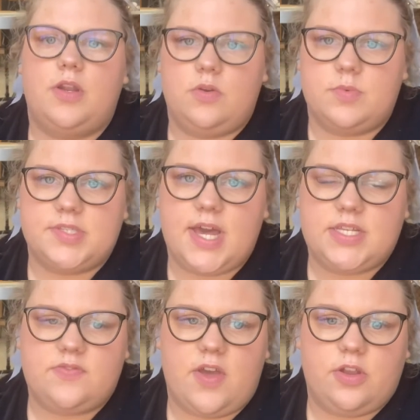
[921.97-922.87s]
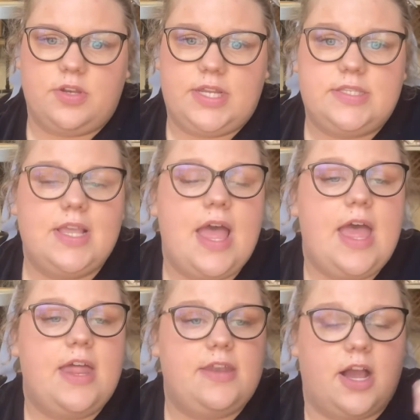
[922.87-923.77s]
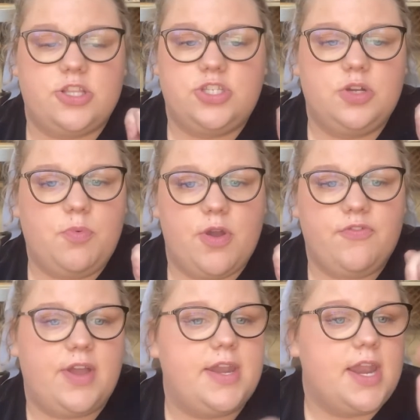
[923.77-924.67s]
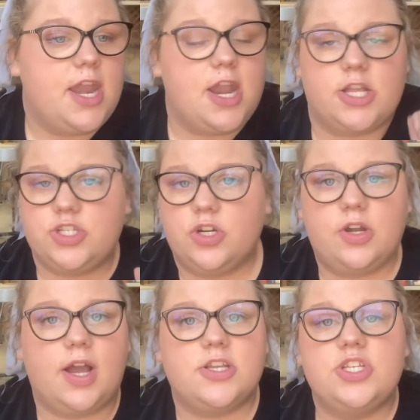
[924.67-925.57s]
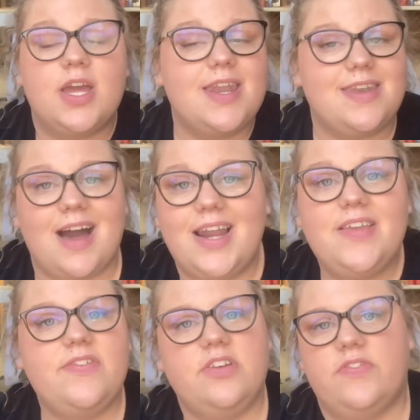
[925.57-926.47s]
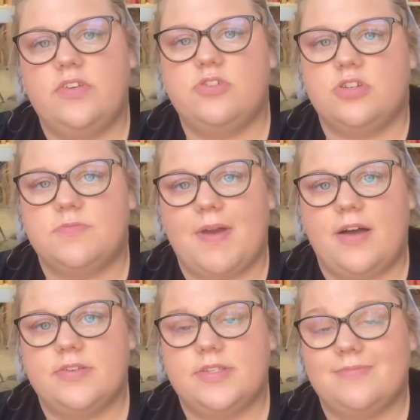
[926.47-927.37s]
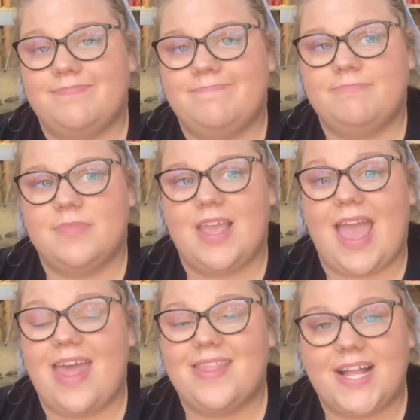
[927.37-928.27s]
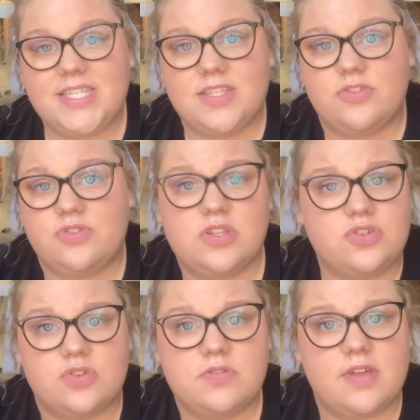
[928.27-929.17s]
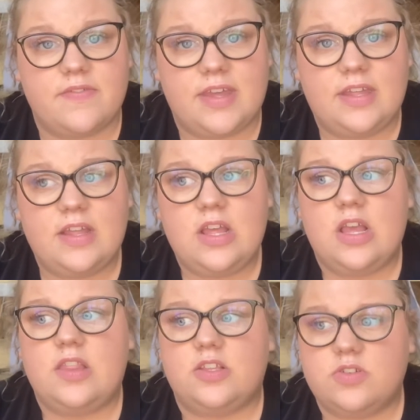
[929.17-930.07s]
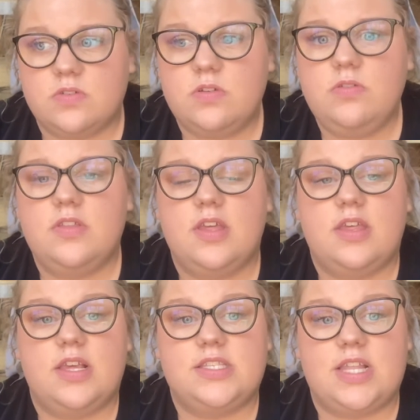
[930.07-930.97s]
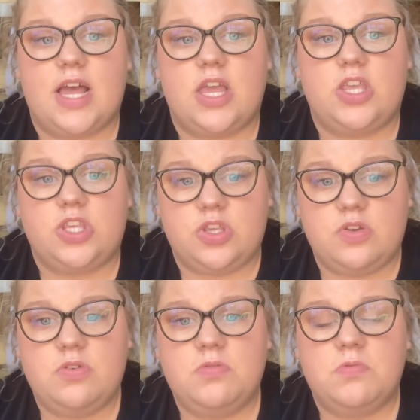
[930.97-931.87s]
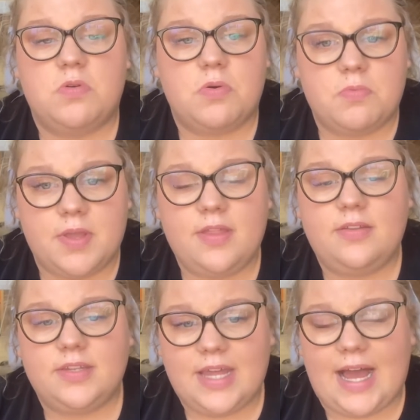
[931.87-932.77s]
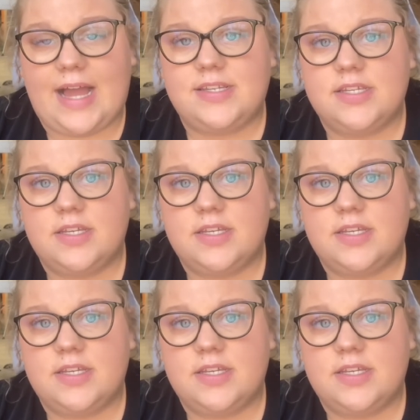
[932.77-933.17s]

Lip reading: will satisfy your needs. Not your boyfriend, not your crush, not even your future spouse. And that's the truth of it. The truth is that you will not